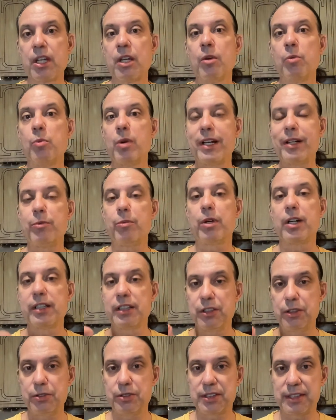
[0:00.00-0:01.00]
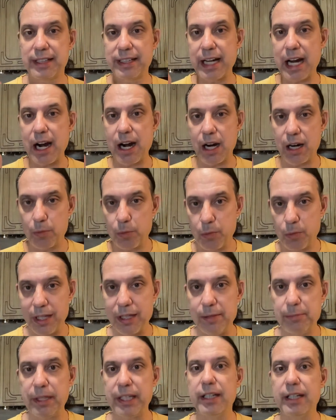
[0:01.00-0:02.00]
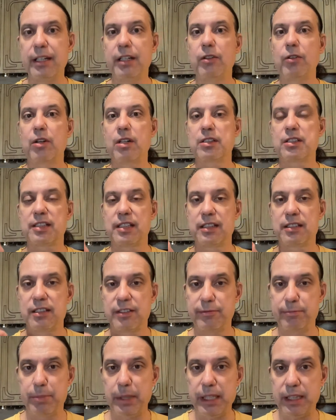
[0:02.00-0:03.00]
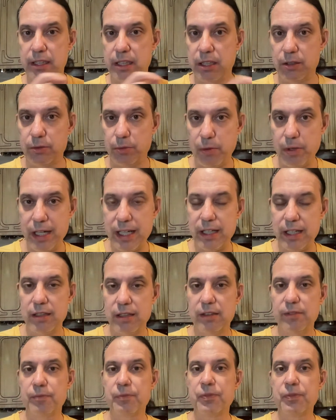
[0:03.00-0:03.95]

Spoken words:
when we're using our well-being or sense of being unwell